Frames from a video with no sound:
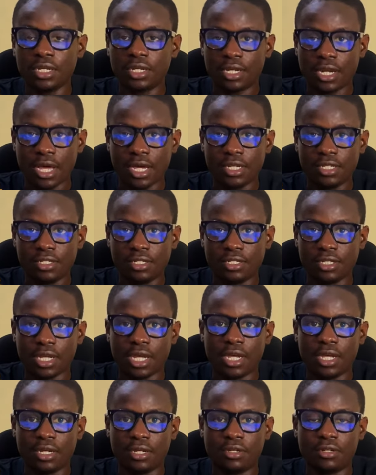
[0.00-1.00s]
nice
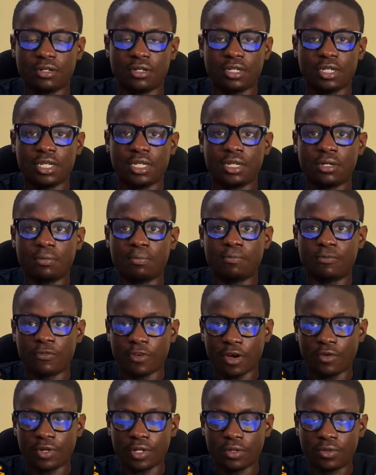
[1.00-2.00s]
and in a
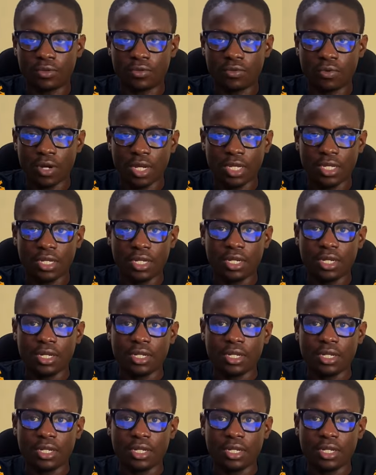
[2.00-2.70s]
very good way,